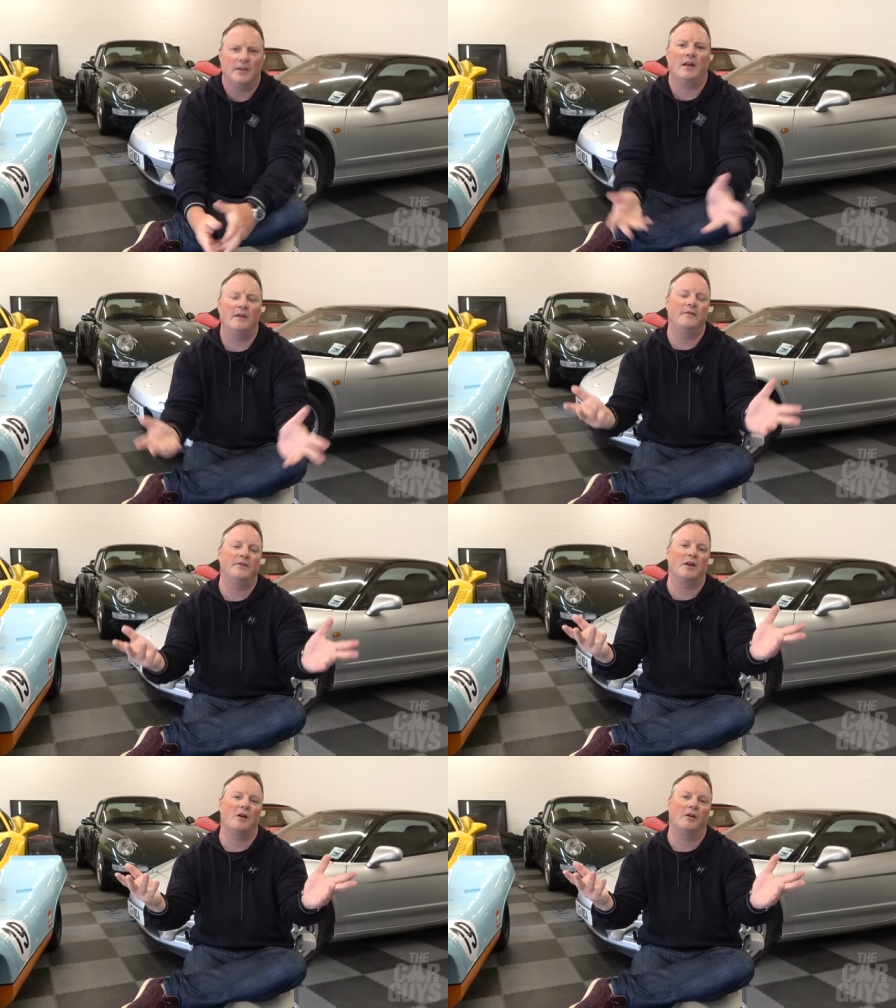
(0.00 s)
The life of
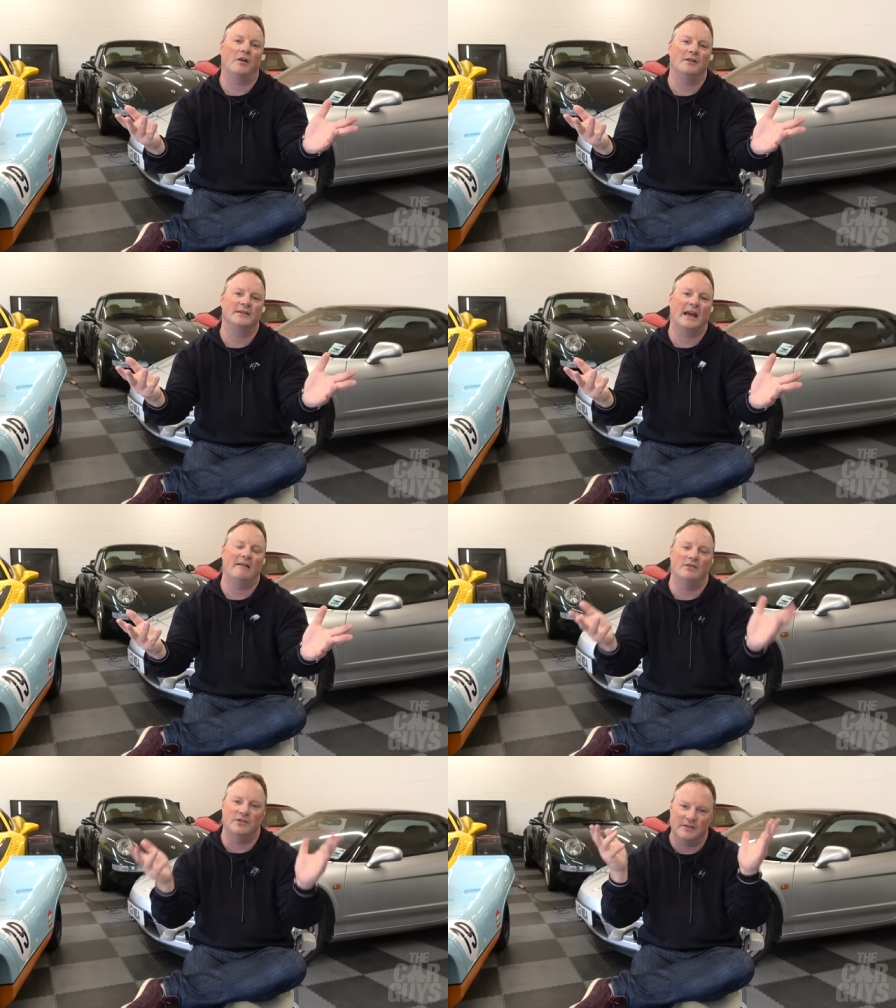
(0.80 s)
the Car Guys
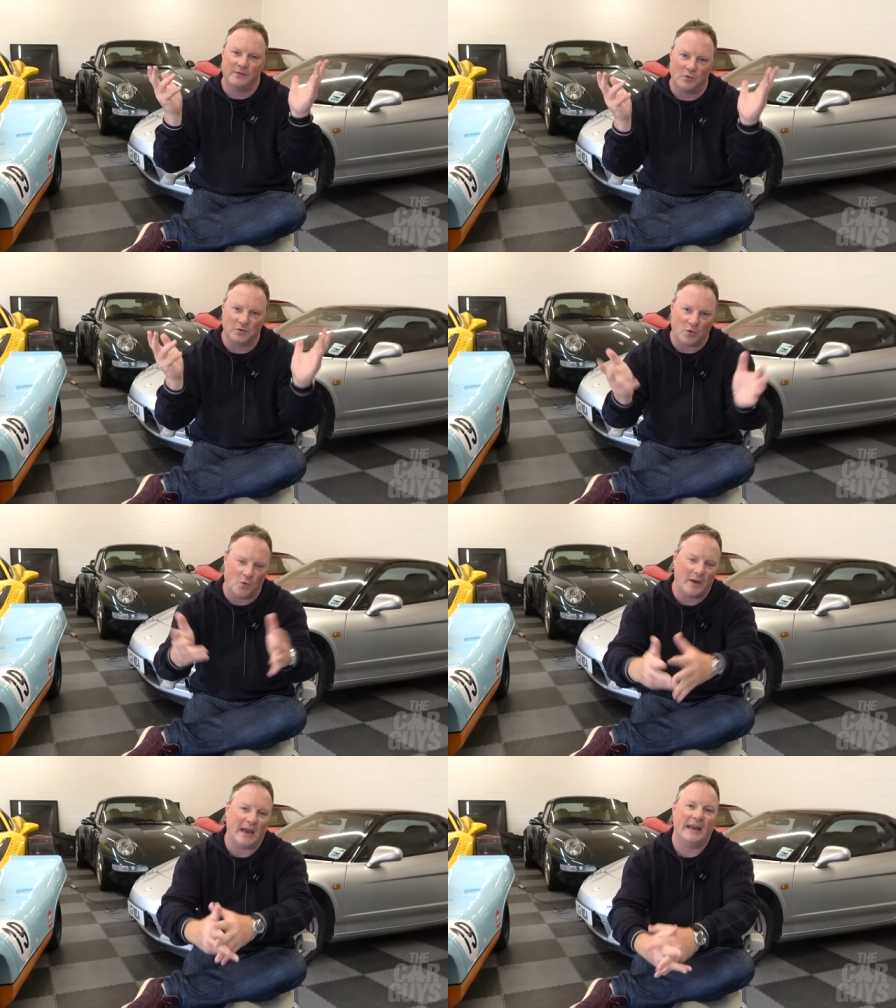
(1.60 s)
Garage is of course
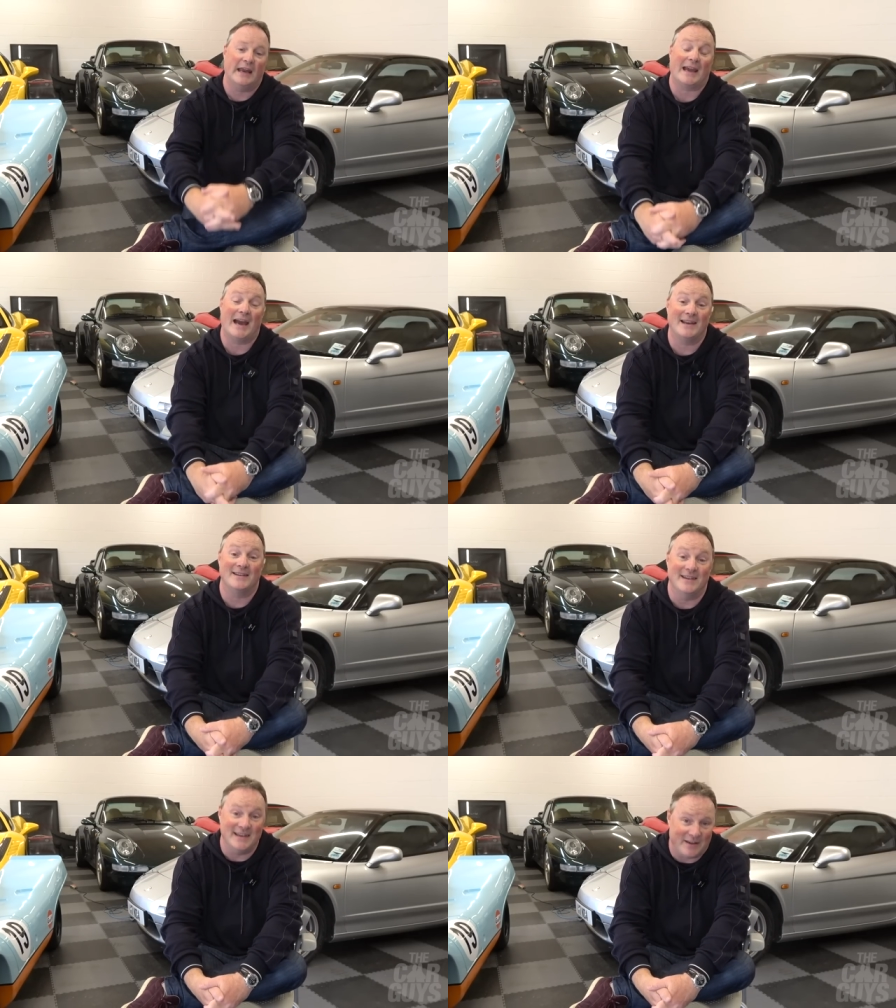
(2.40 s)
organic
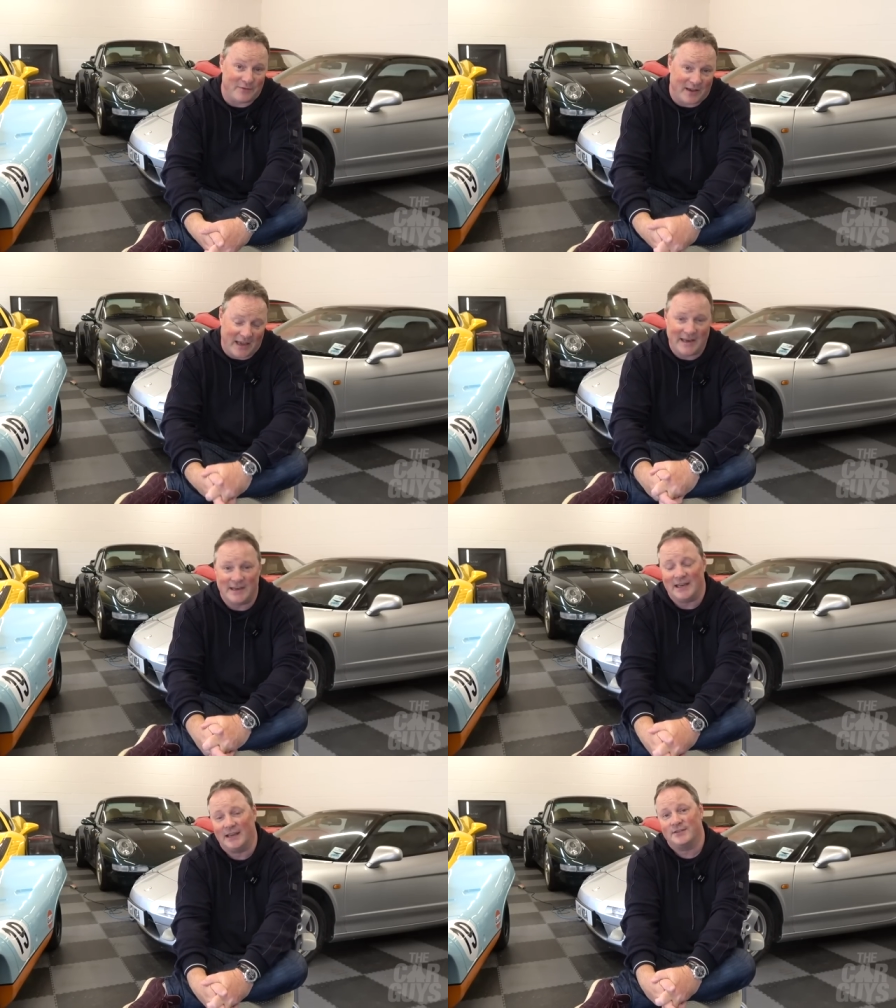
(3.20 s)
and never
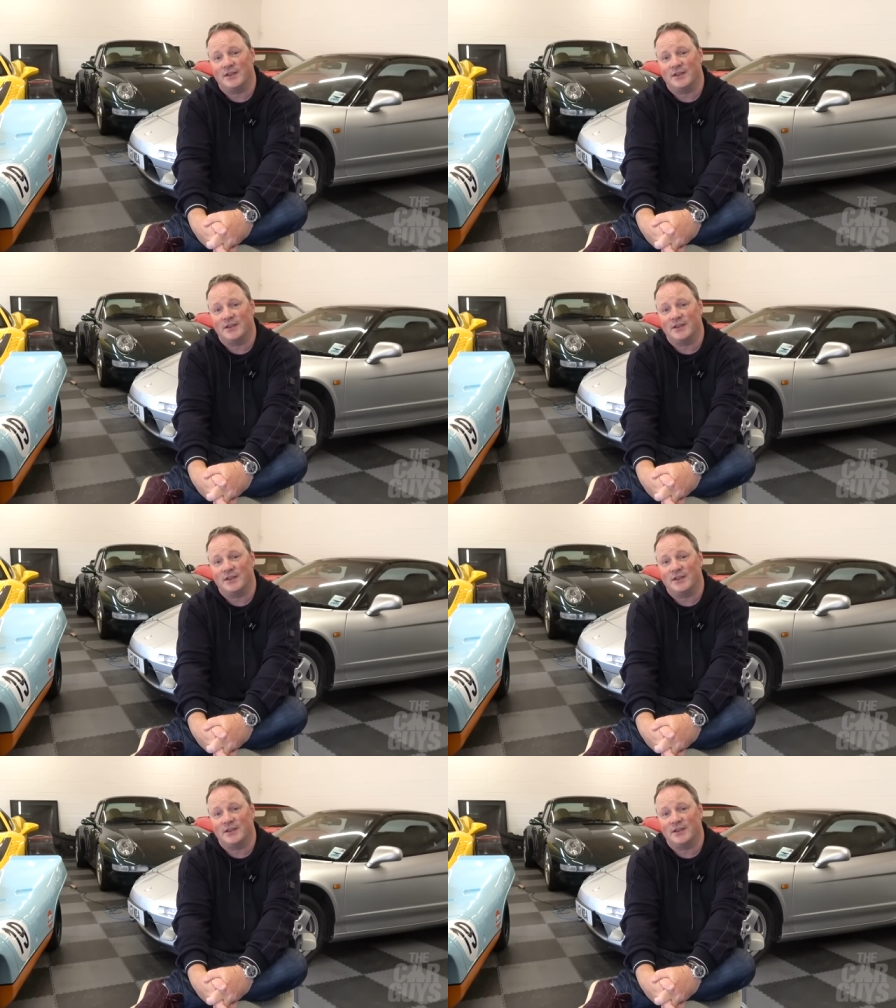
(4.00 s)
ending.